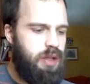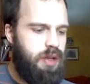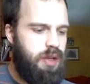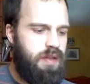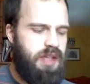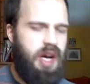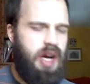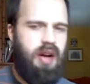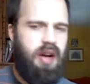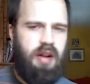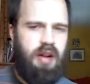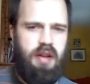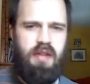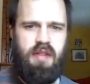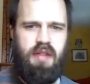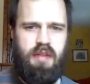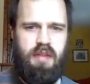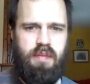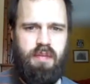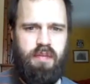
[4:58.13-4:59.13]
Tongue
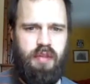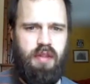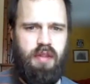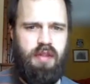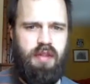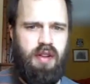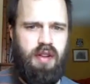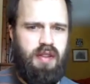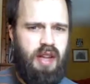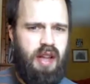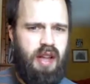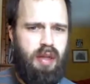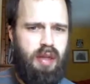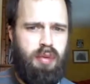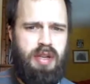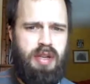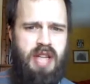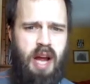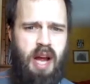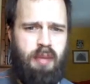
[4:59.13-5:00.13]
feels like
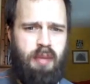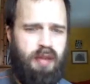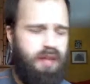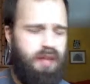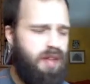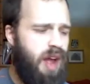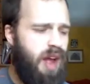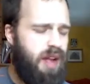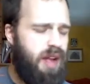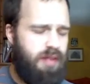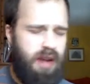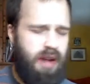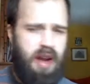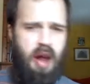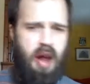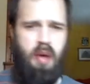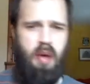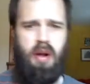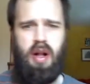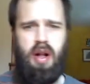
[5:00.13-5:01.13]
3 times its size right now.